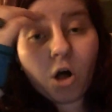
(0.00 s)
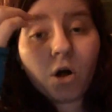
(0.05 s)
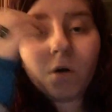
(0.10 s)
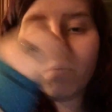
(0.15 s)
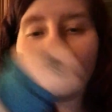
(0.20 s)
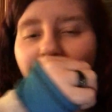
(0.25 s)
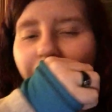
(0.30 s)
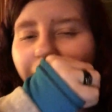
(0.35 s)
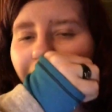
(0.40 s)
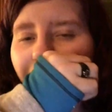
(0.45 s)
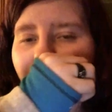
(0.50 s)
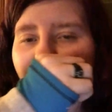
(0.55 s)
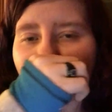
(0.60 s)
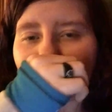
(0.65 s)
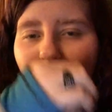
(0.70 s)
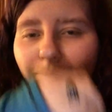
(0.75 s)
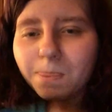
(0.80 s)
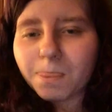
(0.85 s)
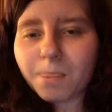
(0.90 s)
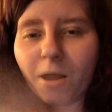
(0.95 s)
all week.
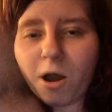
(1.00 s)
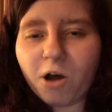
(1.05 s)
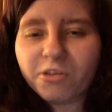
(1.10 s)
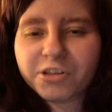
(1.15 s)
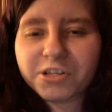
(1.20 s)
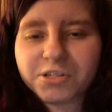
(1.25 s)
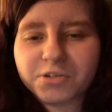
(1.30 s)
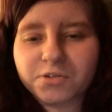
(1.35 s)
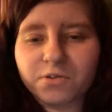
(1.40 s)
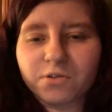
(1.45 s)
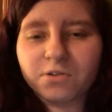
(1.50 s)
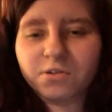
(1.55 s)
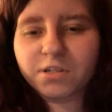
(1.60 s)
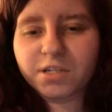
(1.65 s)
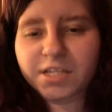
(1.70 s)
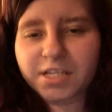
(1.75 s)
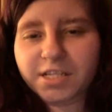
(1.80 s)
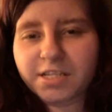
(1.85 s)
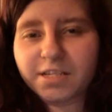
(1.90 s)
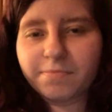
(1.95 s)
All the school
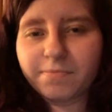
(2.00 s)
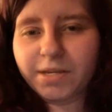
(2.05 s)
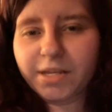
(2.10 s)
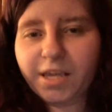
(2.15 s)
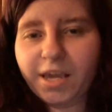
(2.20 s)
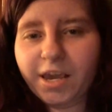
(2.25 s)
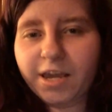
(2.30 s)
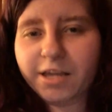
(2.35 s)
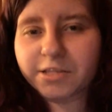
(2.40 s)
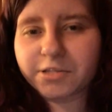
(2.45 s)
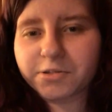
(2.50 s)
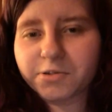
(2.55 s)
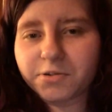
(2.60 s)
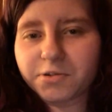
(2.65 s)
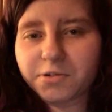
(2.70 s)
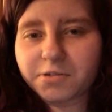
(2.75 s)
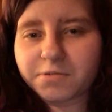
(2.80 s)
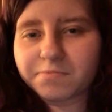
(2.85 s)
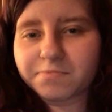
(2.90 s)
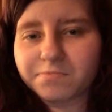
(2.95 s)
has been
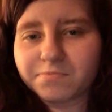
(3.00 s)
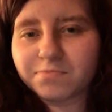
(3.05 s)
canceled.